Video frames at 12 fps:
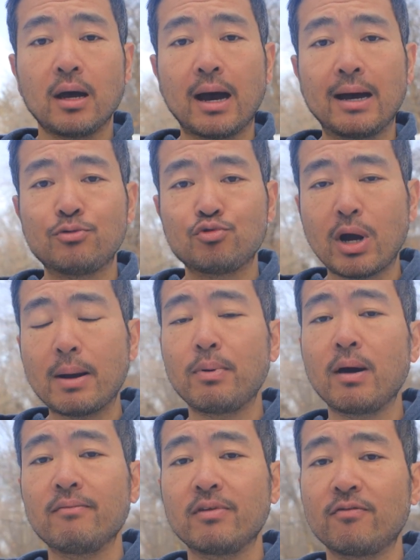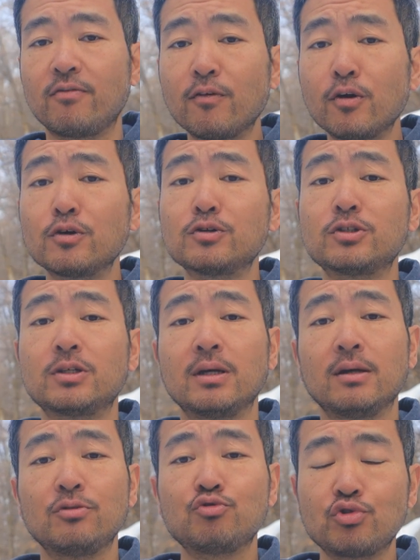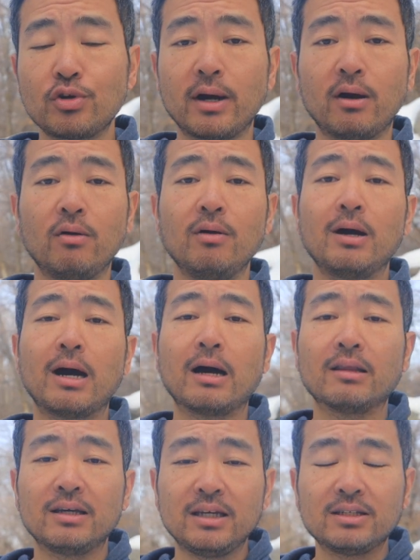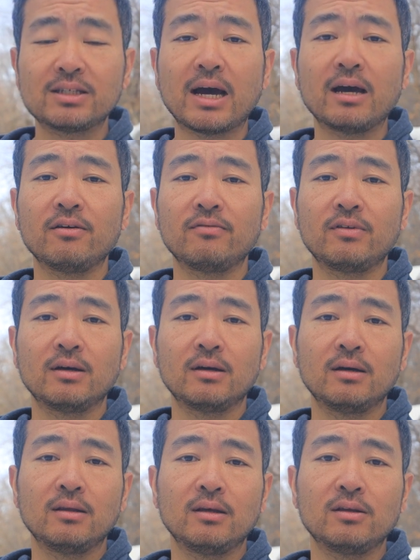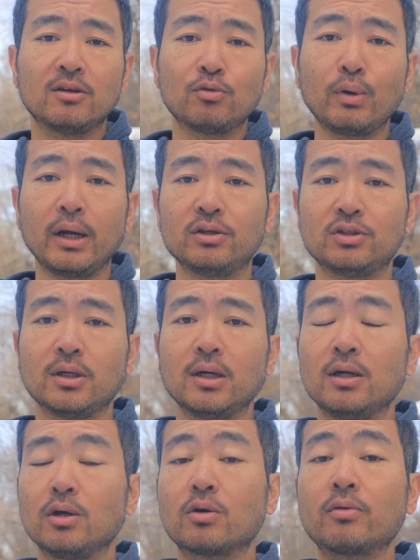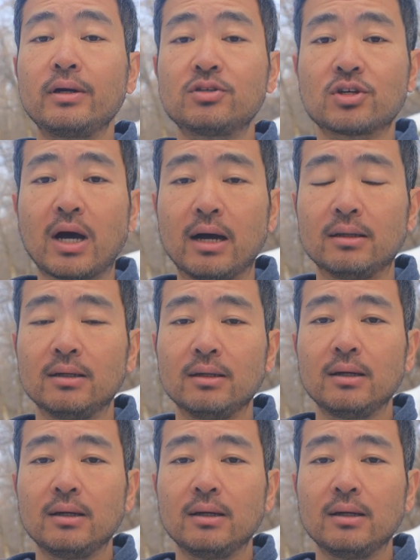I drop off the first trail on the east side of the ridge, Great Scott.